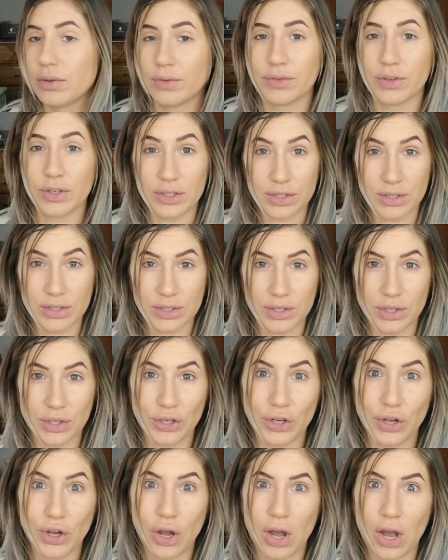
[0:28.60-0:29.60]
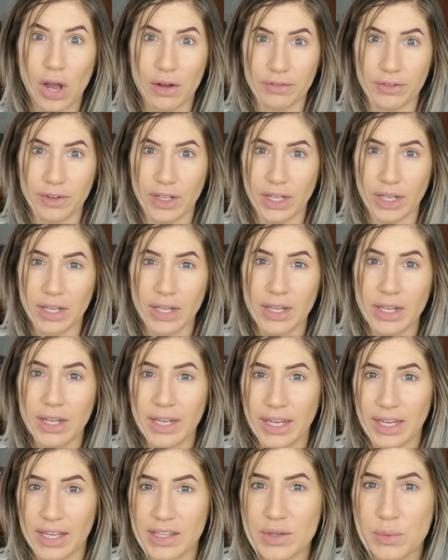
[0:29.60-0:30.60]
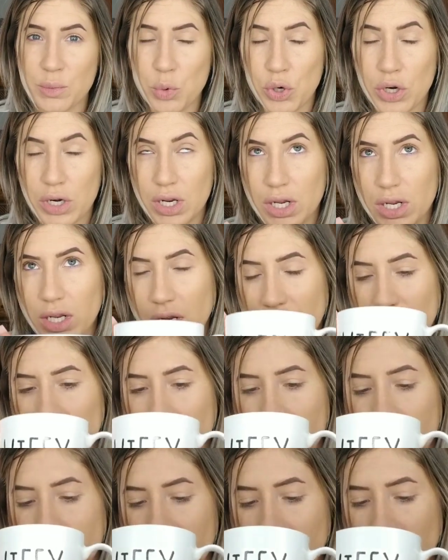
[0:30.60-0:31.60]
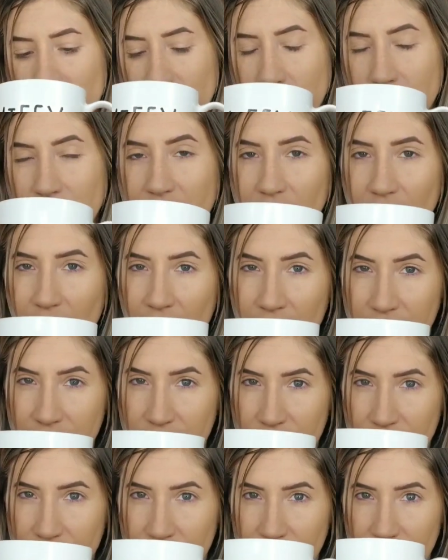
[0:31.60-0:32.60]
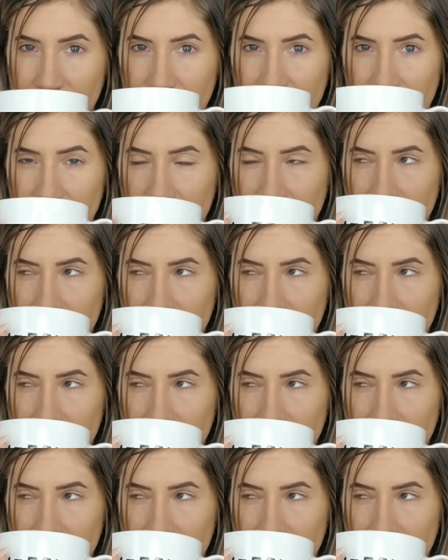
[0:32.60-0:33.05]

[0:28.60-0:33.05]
first coffee. It's morning here, or mid-afternoon